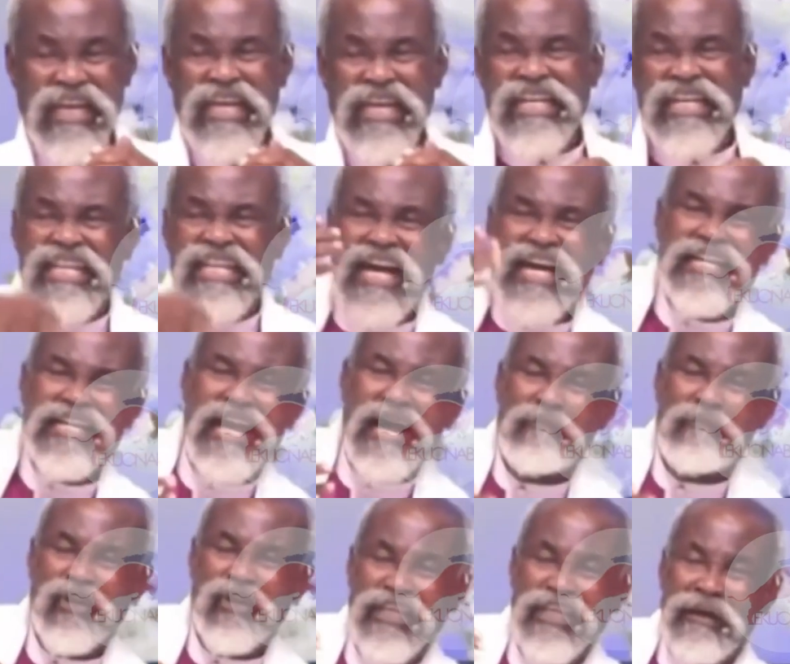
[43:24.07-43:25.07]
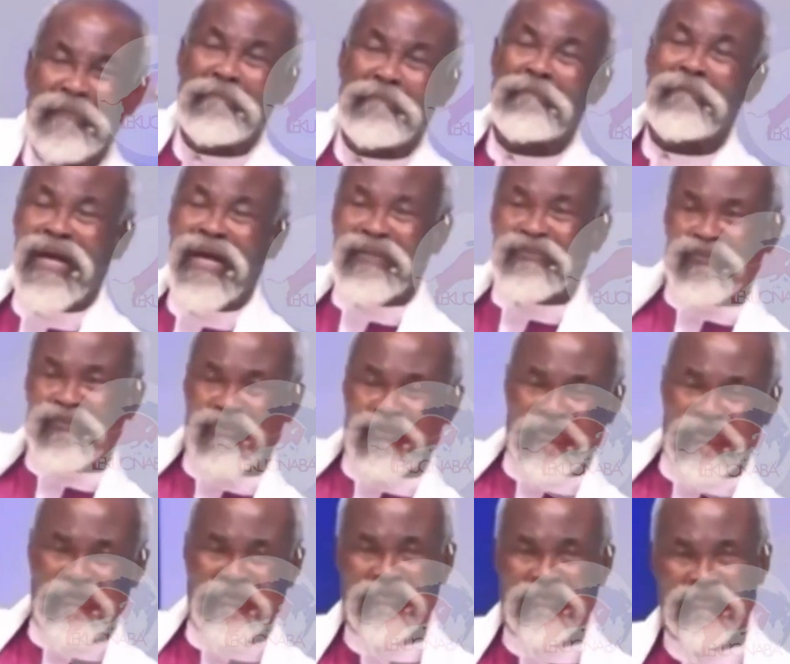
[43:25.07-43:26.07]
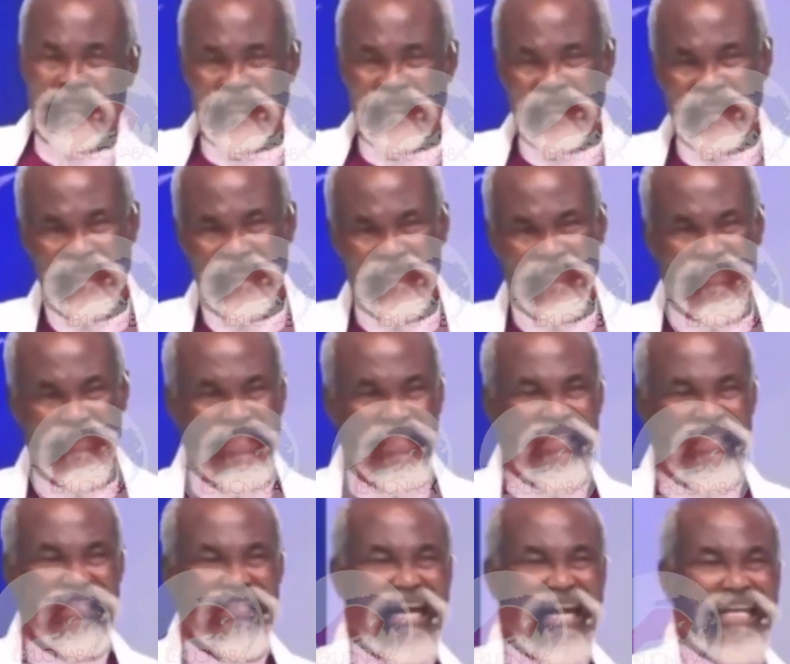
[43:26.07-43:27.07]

Na namo yemma so. Na